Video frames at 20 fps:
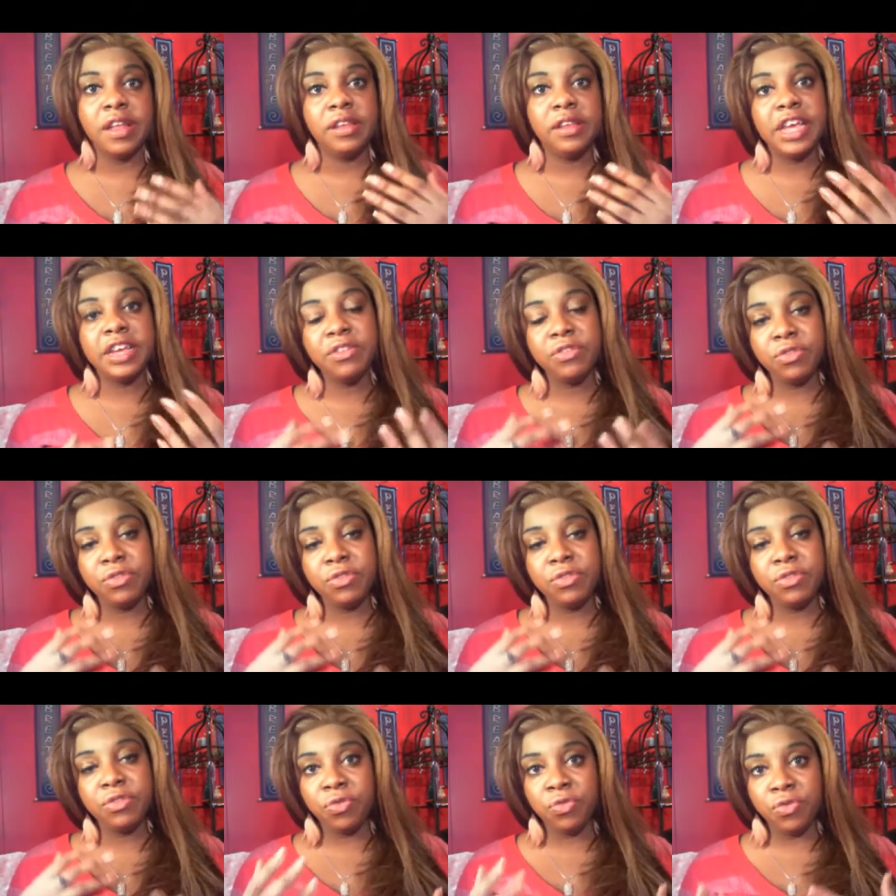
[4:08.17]
That's
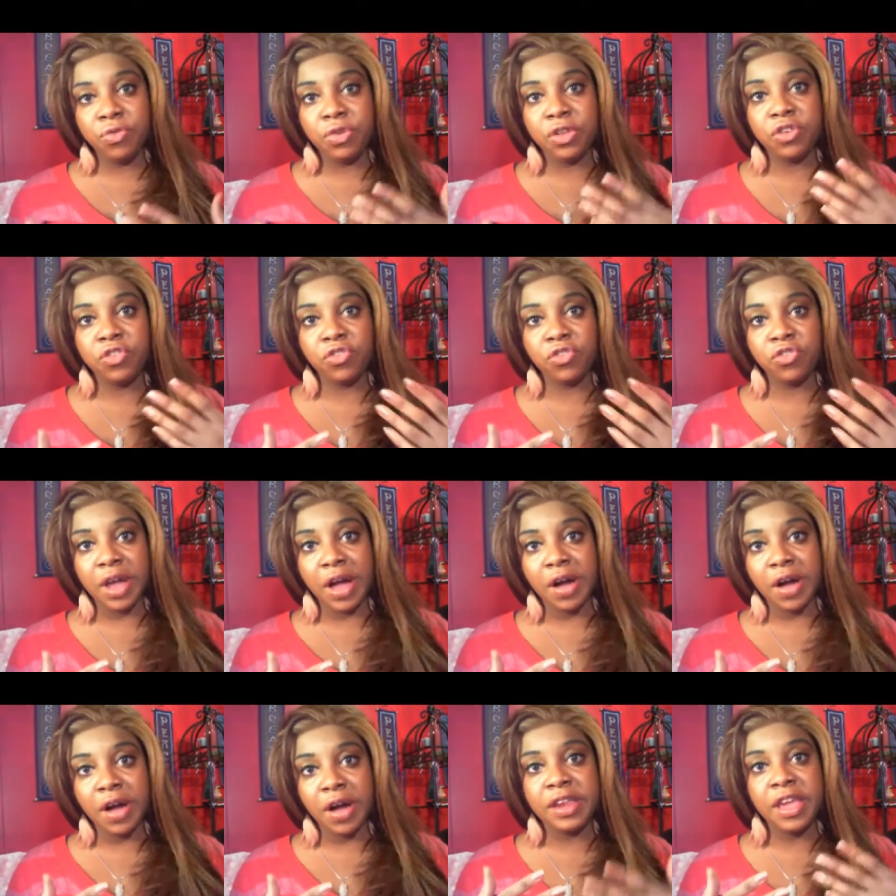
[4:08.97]
through the
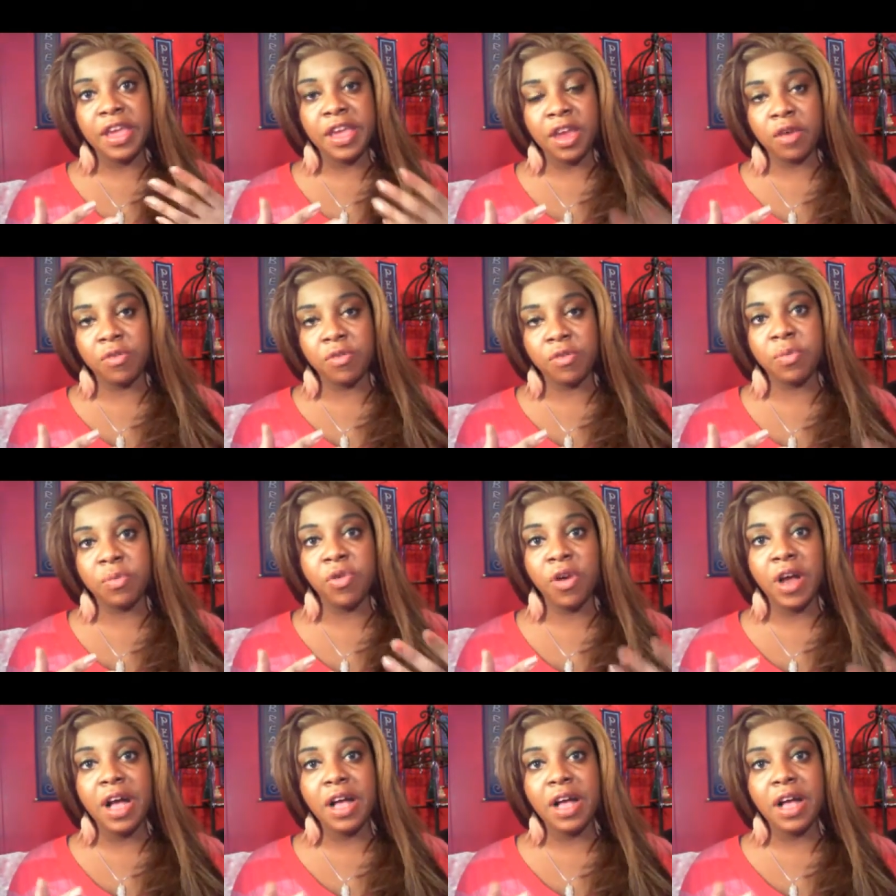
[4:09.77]
trial and error
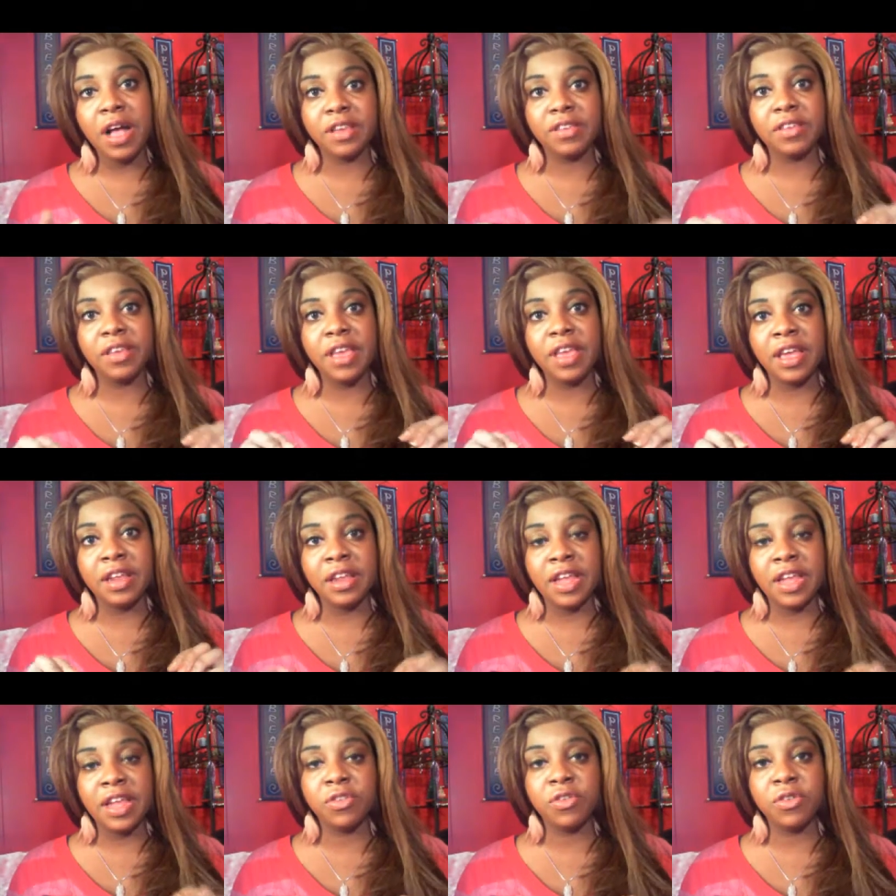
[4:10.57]
process,
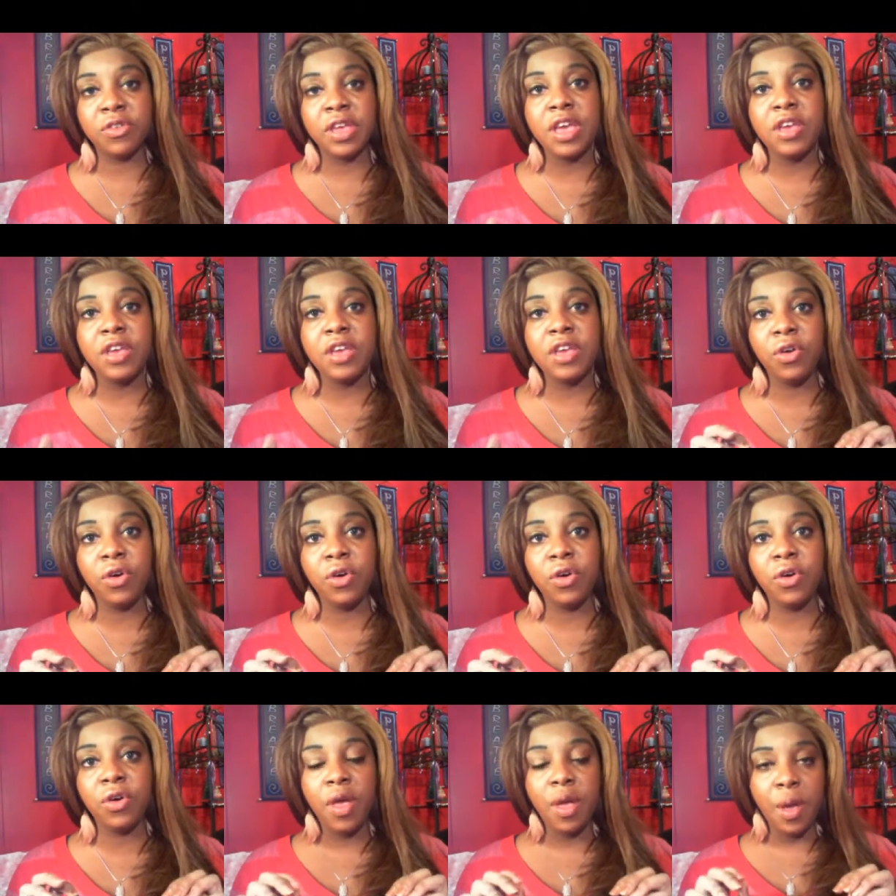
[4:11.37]
and that's okay.
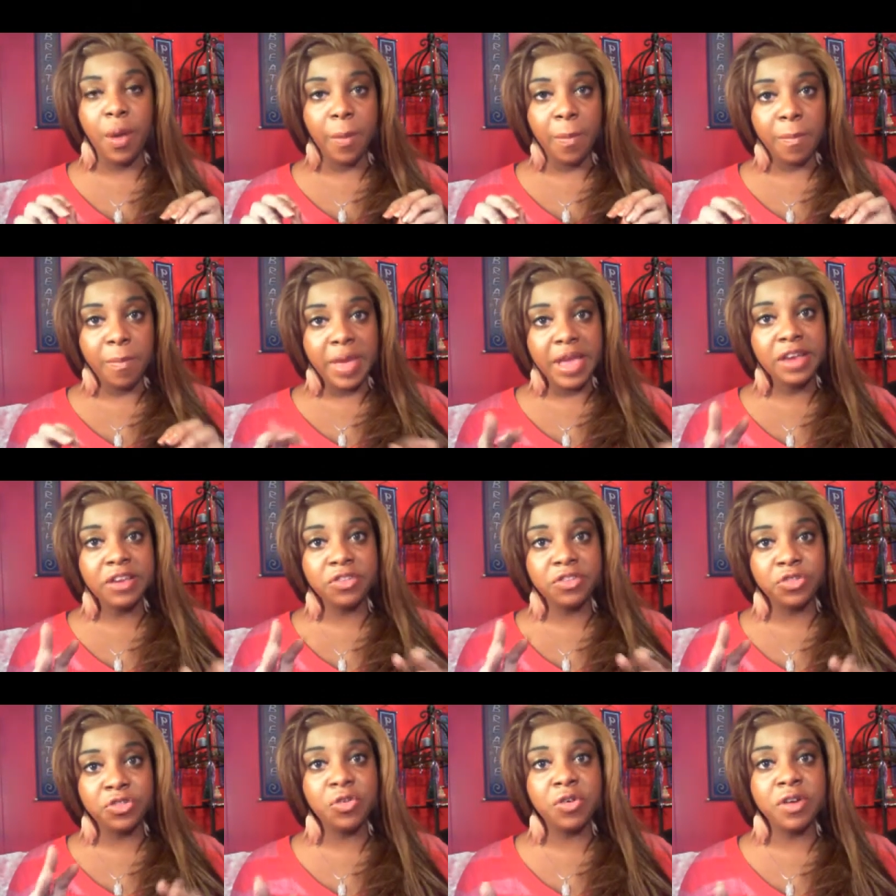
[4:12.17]
So make
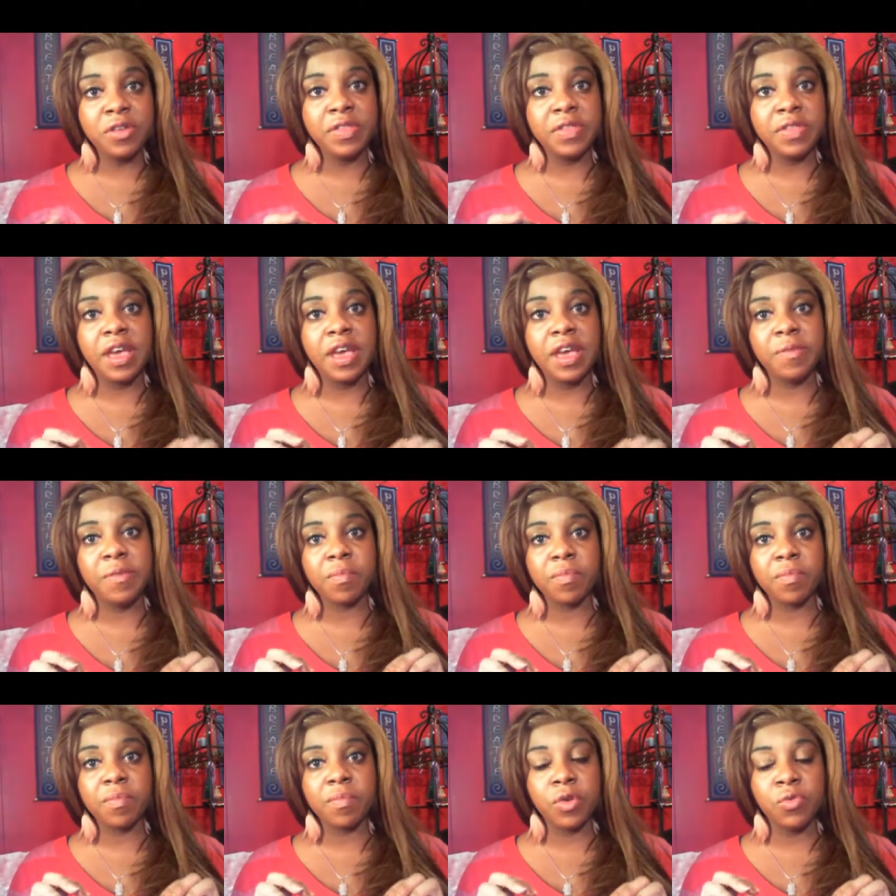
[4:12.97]
sure that
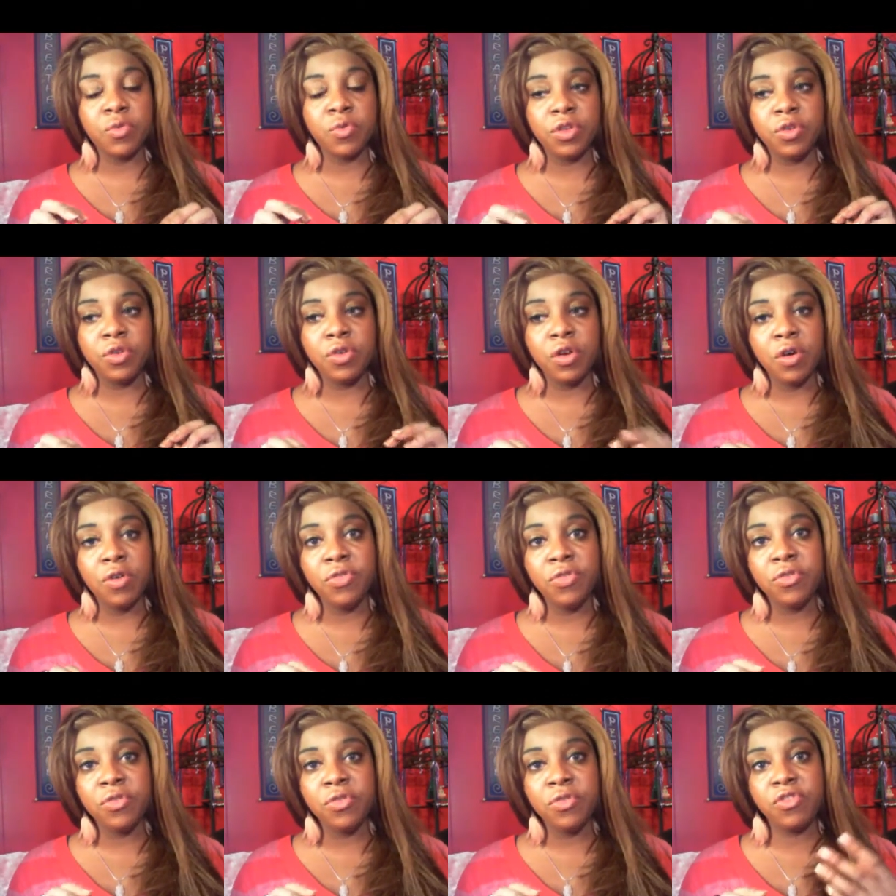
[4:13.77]
when you go
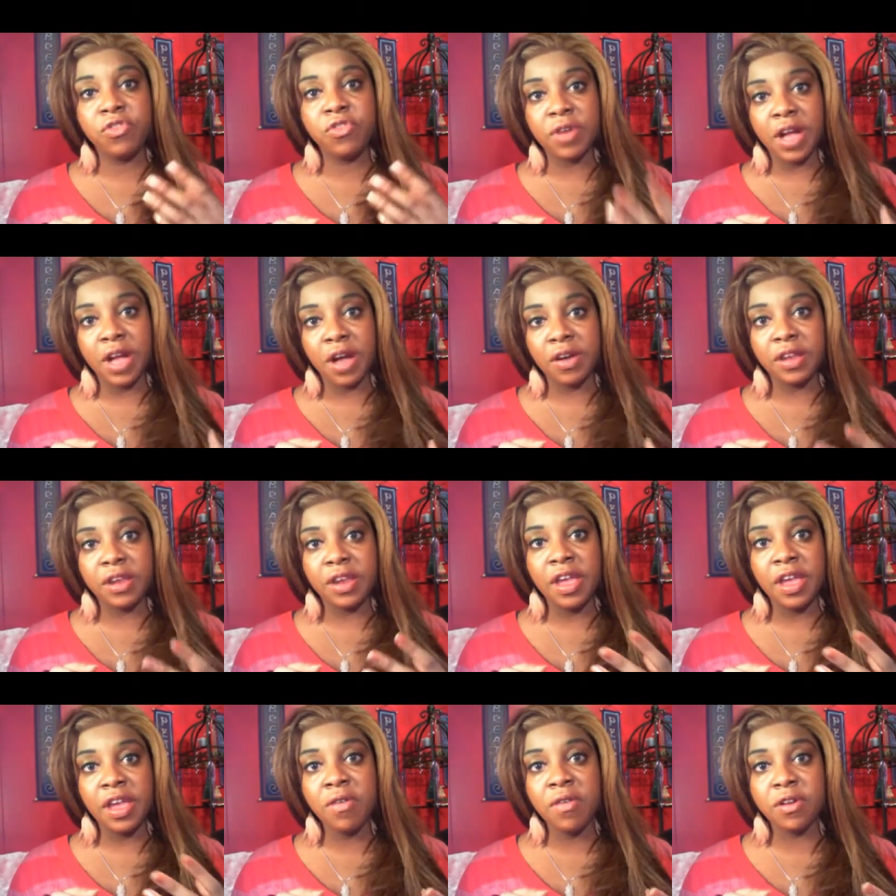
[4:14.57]
through your trial
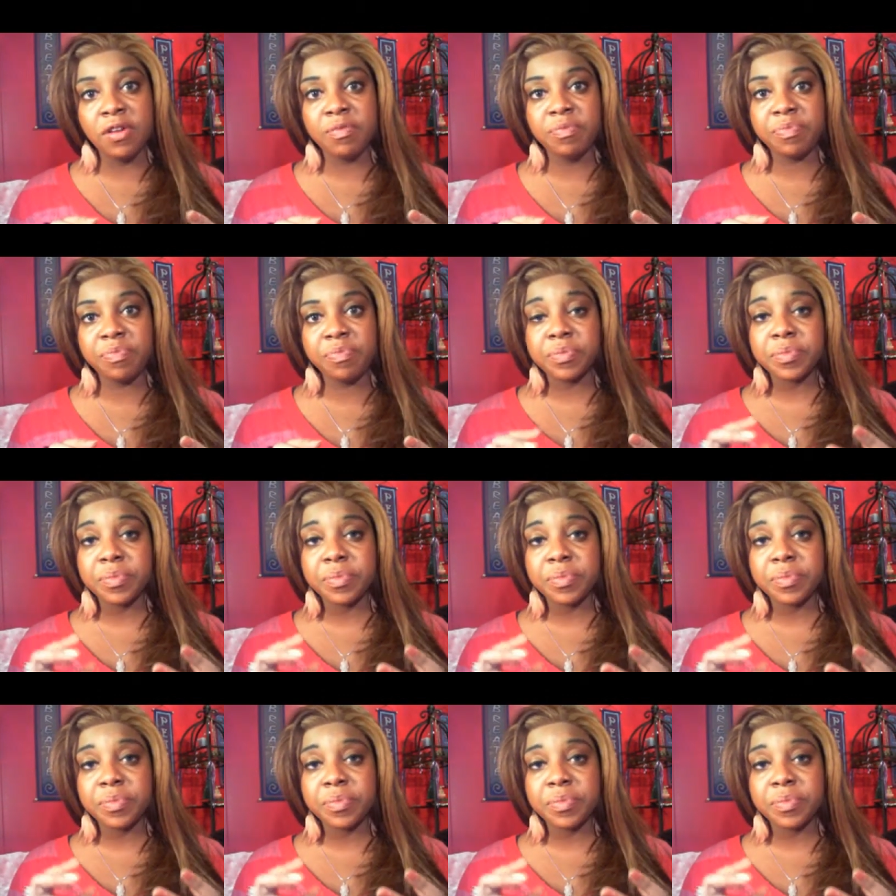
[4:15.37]
and error,